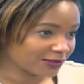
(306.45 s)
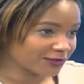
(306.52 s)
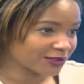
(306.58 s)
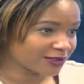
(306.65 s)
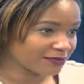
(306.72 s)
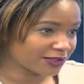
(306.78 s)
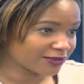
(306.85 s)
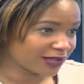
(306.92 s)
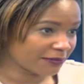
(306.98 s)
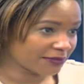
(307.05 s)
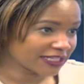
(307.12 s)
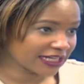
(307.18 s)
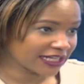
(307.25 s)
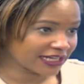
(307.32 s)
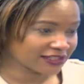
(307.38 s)
which was meant to
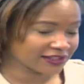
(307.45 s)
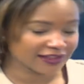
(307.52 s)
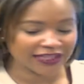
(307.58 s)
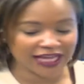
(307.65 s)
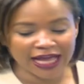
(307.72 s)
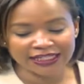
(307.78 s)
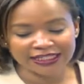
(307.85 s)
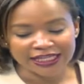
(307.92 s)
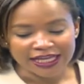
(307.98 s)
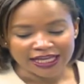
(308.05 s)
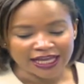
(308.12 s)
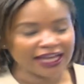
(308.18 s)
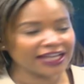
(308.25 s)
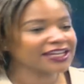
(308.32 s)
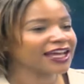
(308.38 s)
capitalize on that,
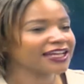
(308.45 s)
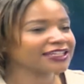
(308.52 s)
mm-hmm.